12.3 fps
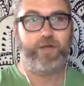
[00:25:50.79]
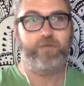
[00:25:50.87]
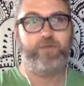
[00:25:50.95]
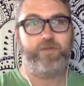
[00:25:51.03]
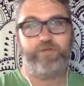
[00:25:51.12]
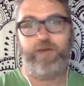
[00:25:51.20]

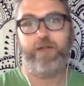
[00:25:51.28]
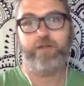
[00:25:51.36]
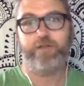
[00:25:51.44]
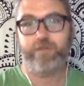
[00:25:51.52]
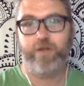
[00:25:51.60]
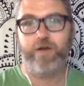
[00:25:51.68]
kind of just
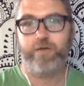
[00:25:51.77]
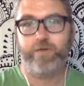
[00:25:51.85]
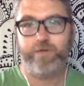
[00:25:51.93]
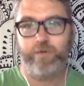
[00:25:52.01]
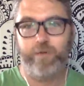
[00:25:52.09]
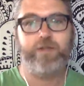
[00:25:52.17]
follows mm-hmm. along
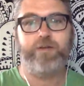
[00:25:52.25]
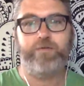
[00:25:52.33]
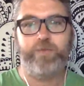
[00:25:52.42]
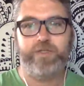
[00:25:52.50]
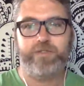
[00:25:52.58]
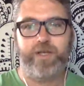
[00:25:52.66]
with the way that
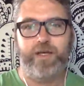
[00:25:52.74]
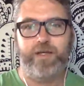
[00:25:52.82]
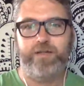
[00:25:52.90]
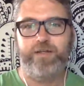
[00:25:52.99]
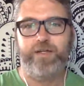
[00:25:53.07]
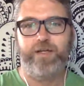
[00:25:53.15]
I've been
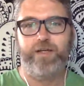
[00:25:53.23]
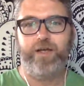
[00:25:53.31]
assigned.